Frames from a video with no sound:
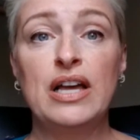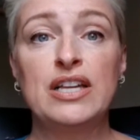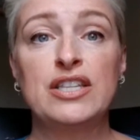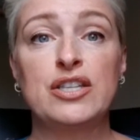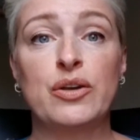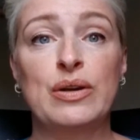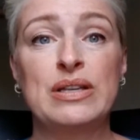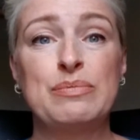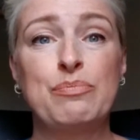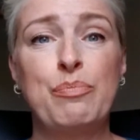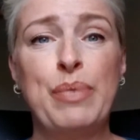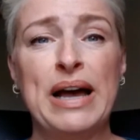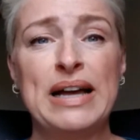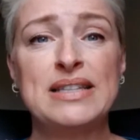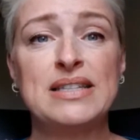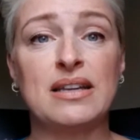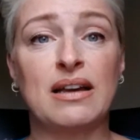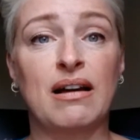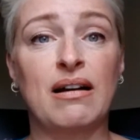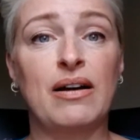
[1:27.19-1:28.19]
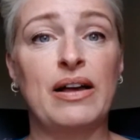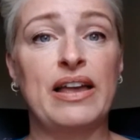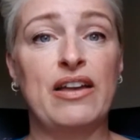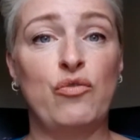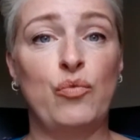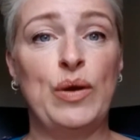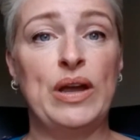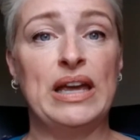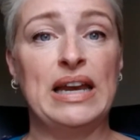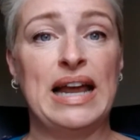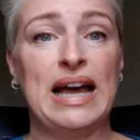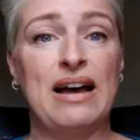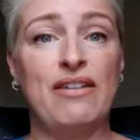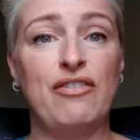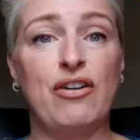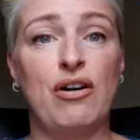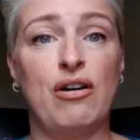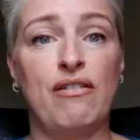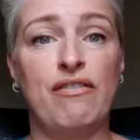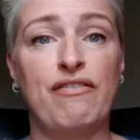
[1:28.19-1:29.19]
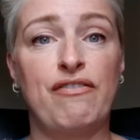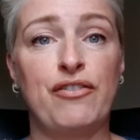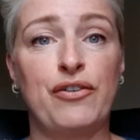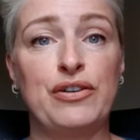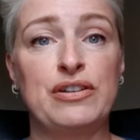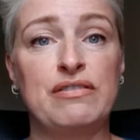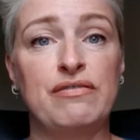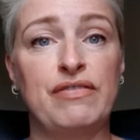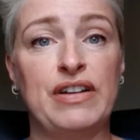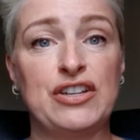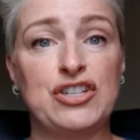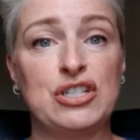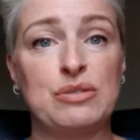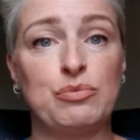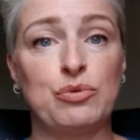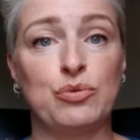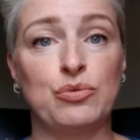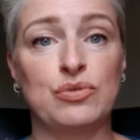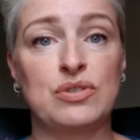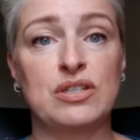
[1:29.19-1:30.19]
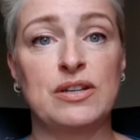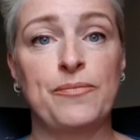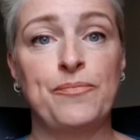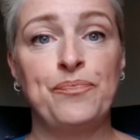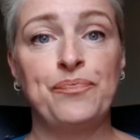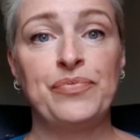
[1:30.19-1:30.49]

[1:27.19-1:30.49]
So it's better if we can have our fruit and vegetables